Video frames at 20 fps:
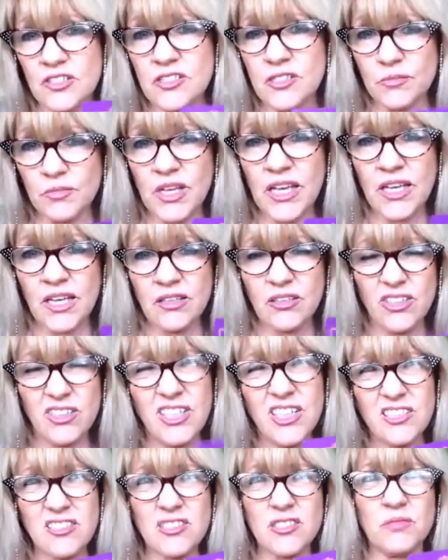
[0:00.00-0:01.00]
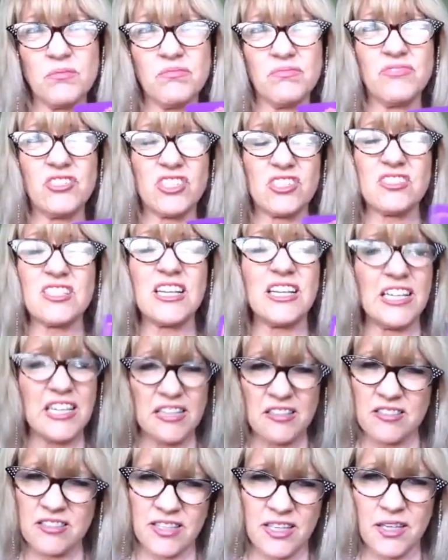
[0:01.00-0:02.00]
some just
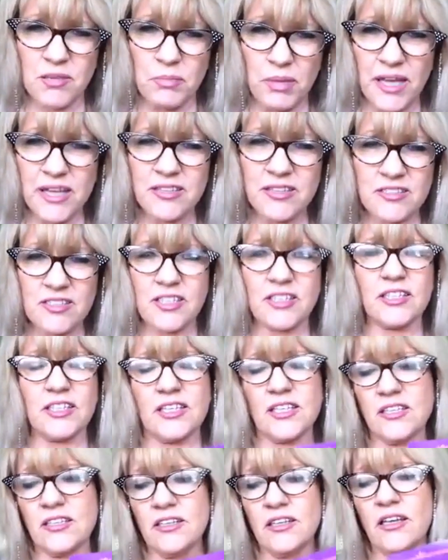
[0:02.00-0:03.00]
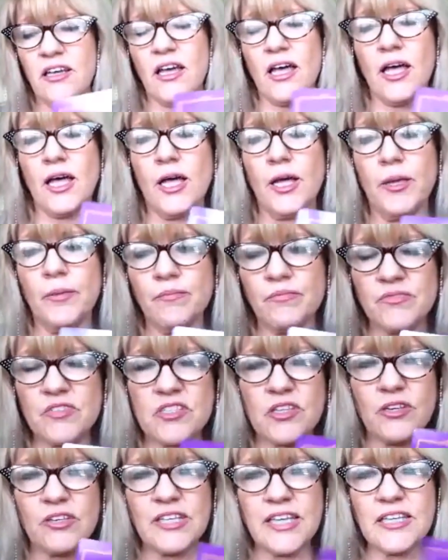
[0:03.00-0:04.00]
cleansing, basically.
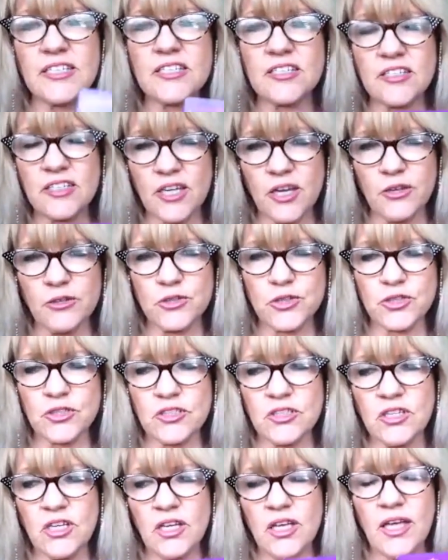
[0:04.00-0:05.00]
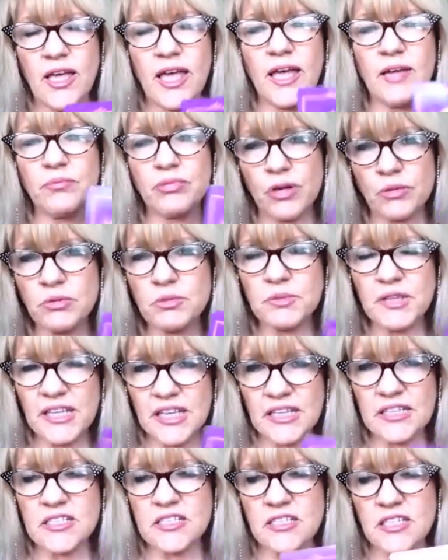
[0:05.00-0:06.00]
So get to the ocean, and probably
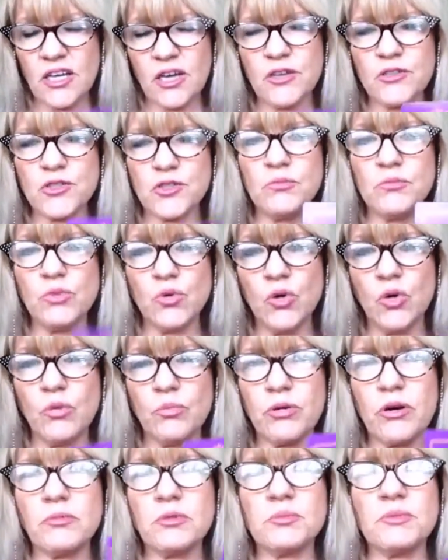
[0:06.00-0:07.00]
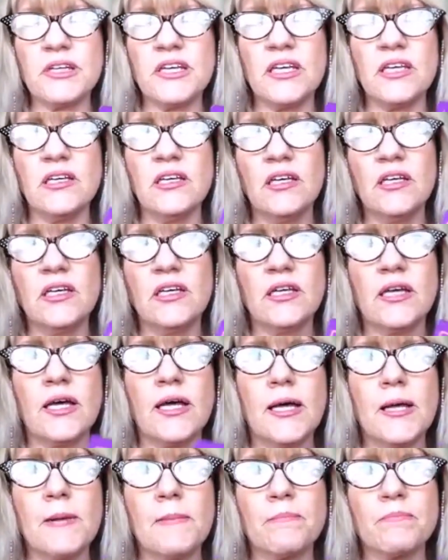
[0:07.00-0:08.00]
get to the ocean more. Probably
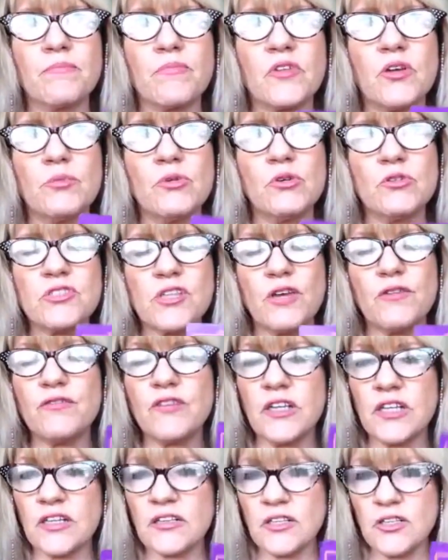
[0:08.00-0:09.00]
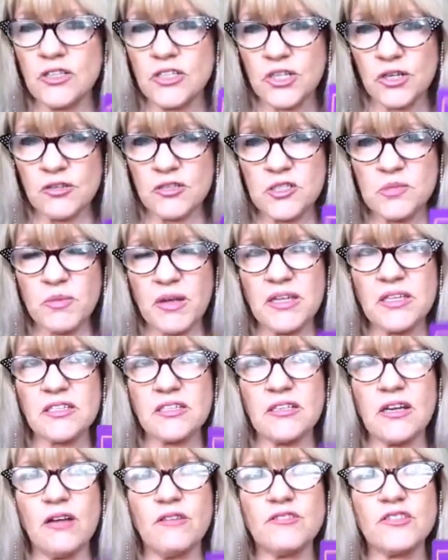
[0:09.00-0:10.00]
I'm also feeling that you don't spend
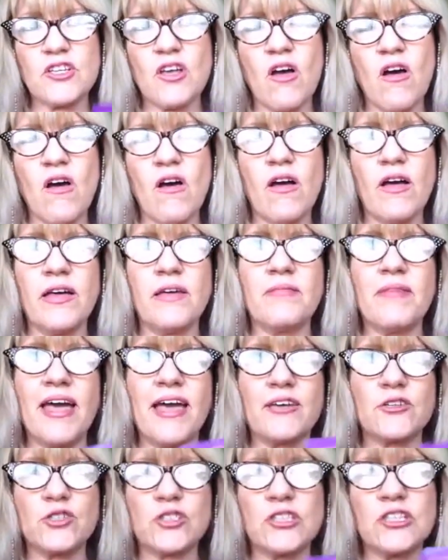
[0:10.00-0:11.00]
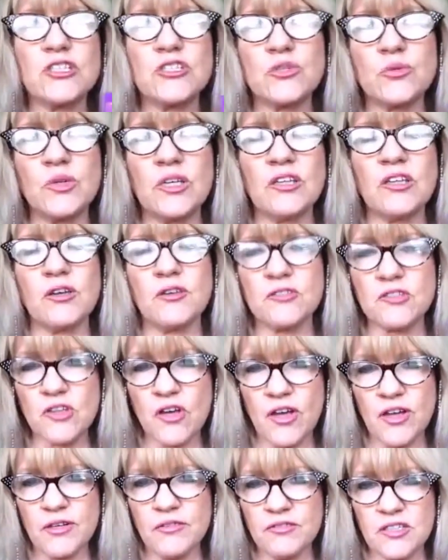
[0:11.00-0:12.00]
enough time actually doing those
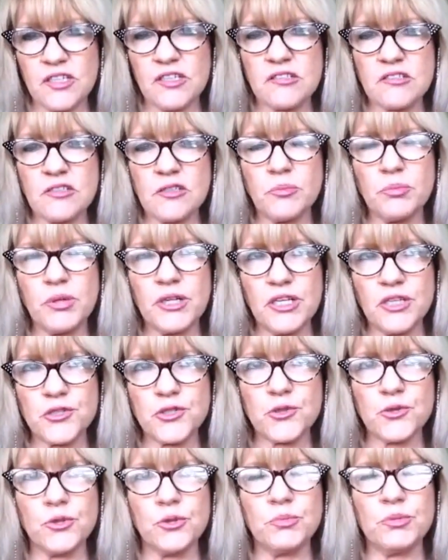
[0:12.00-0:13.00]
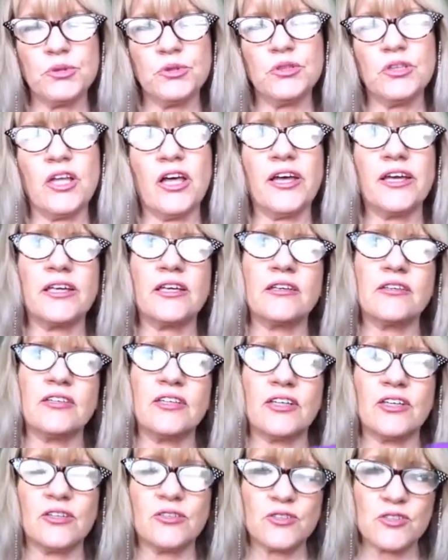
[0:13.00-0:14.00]
kind of things that are pleasurable, like,
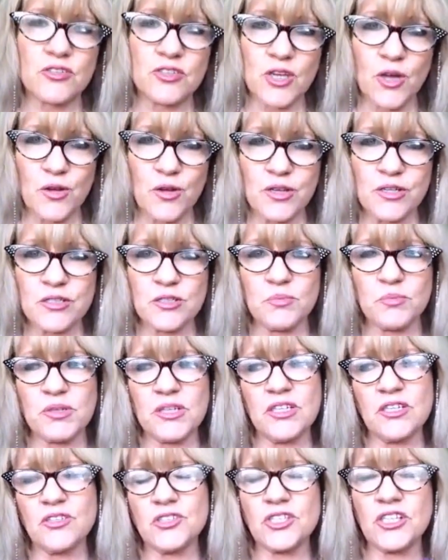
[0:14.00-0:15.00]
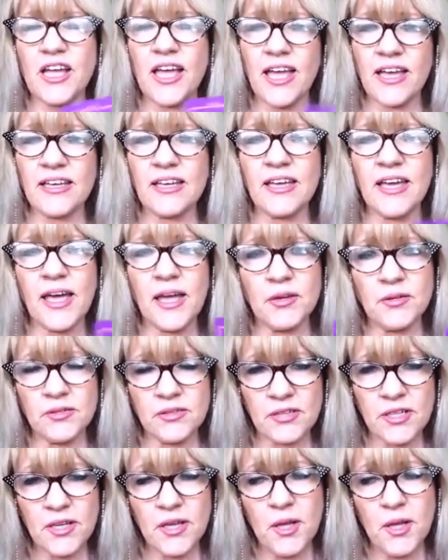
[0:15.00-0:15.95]
just going to the beach and hanging out